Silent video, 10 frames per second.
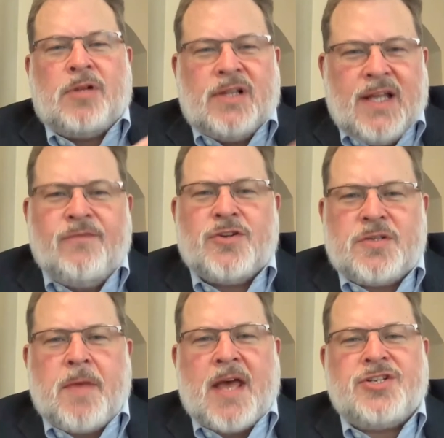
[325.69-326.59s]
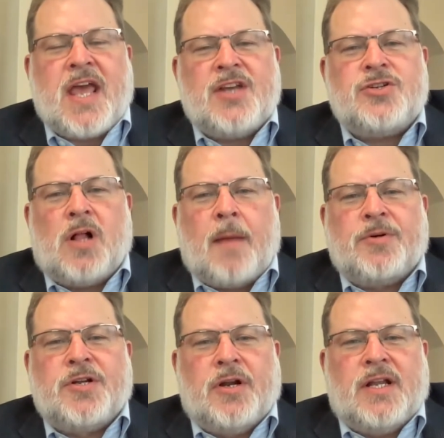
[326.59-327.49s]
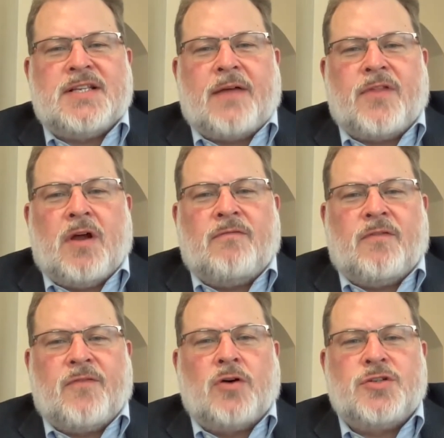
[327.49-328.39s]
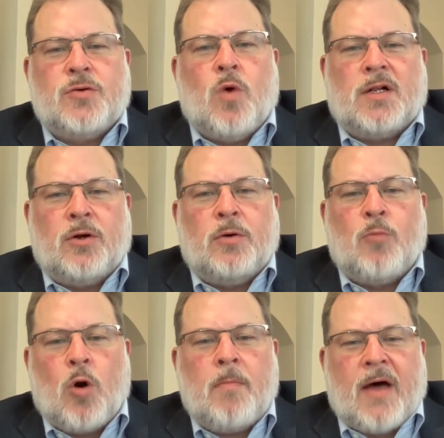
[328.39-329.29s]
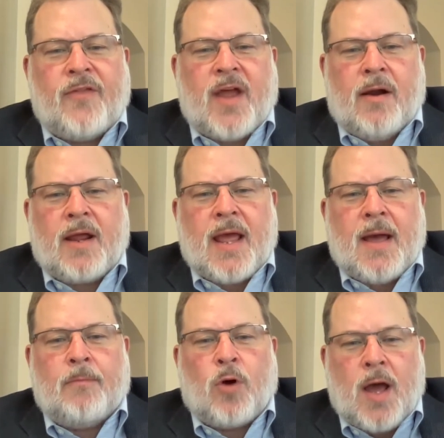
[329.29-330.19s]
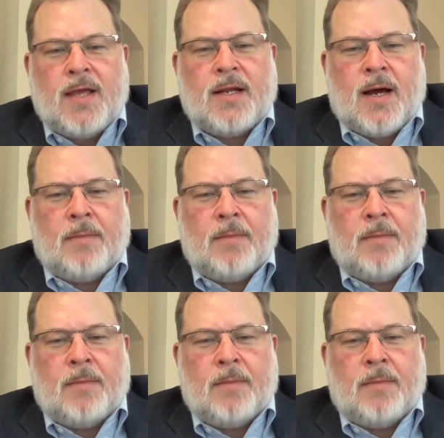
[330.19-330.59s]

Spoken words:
believe there's some educational opportunities out there for folks who want to learn more about the AirCam, right?